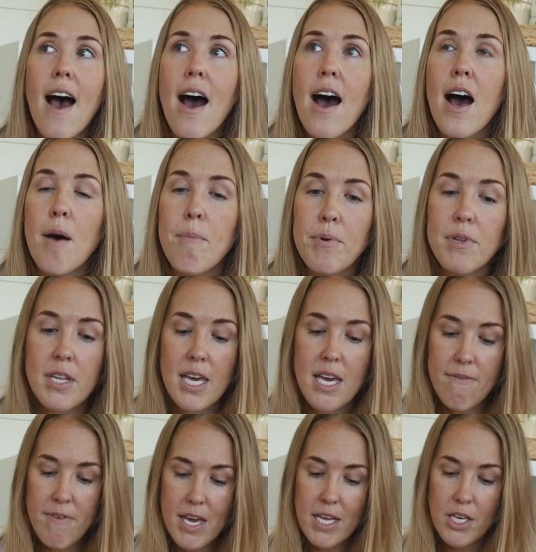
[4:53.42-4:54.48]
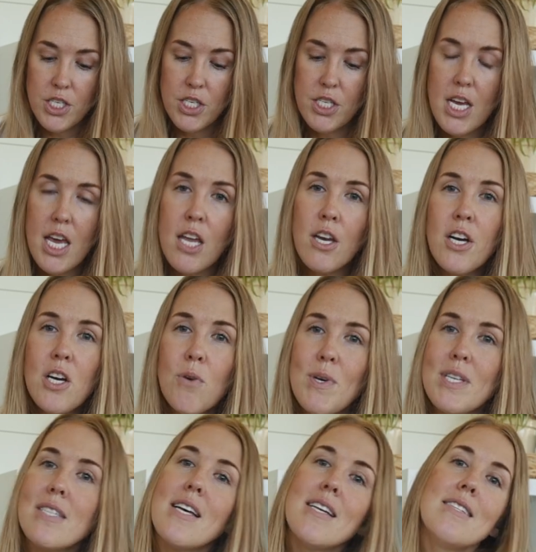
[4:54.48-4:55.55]
I believe each inner
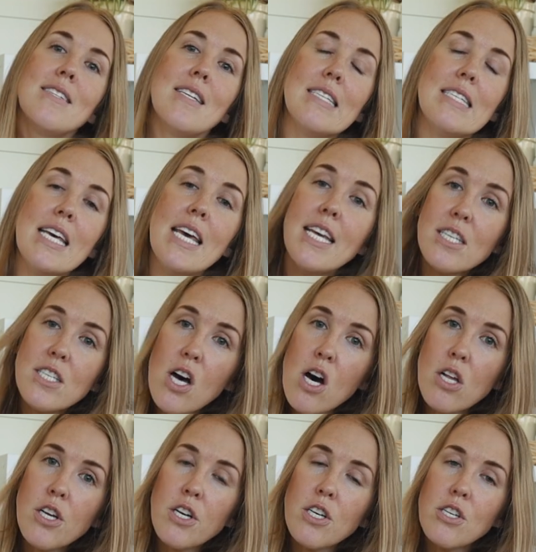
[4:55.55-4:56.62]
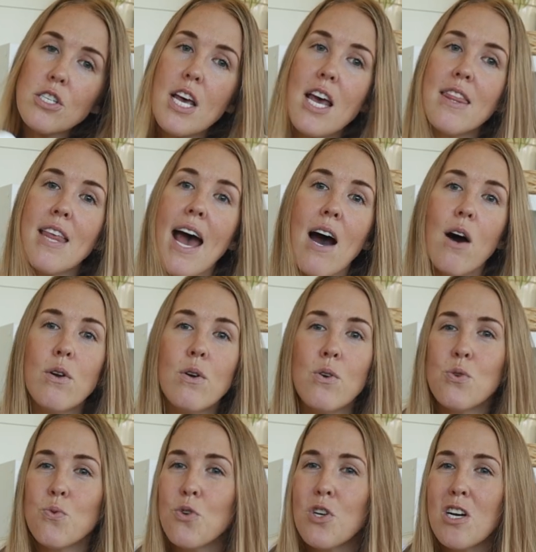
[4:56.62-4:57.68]
was less than $10 and the
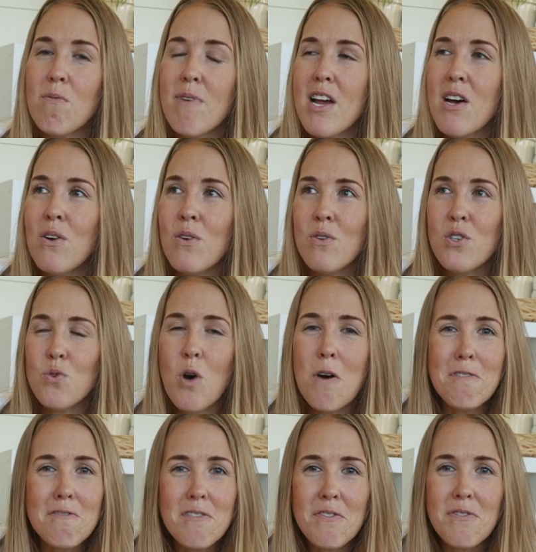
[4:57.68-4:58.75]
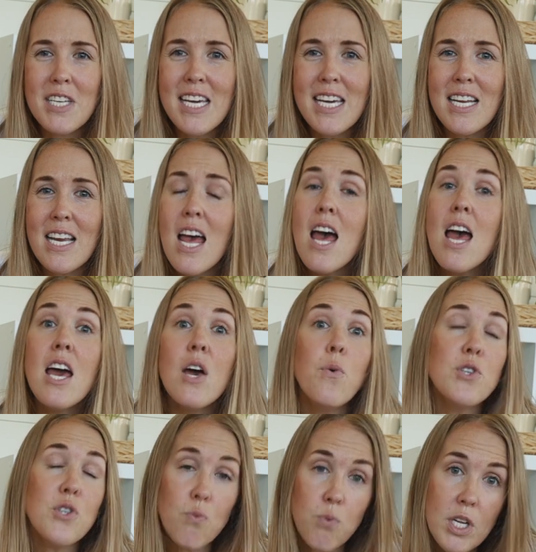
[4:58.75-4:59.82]
outers were around 12 or 15. It
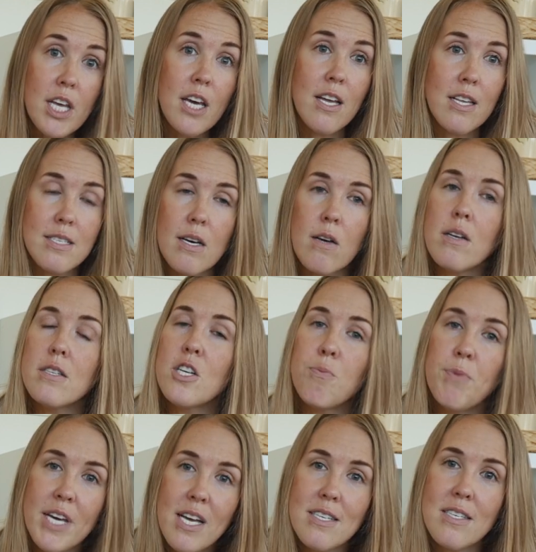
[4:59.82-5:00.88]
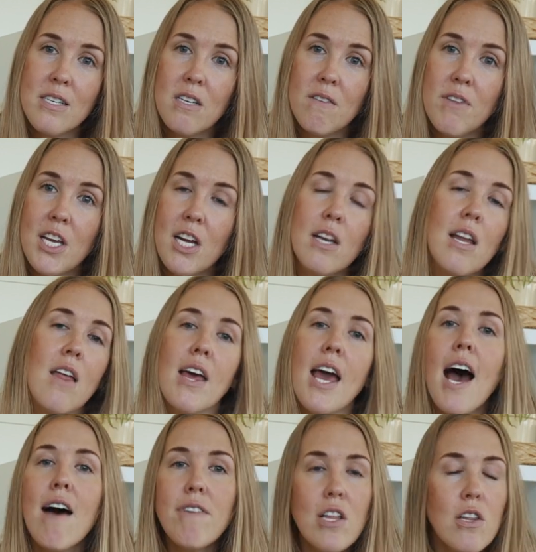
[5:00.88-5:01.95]
was a really good sale. It's their biggest sale of the year. Now they
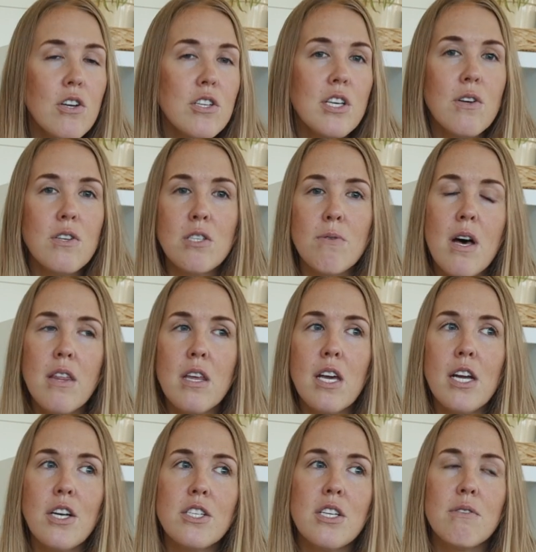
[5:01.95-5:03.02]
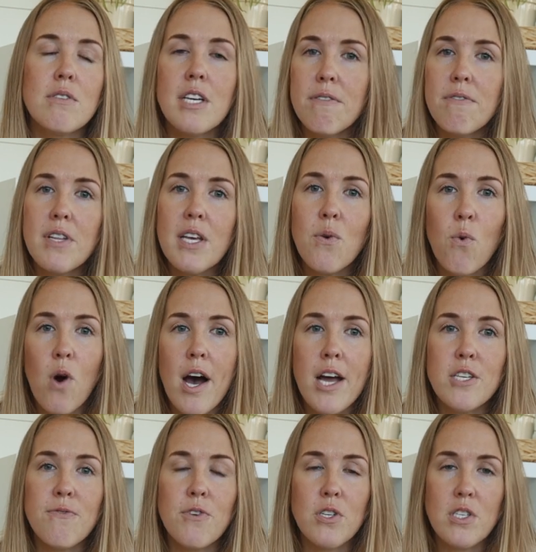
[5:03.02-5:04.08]
have other sales throughout the year, so definitely watch for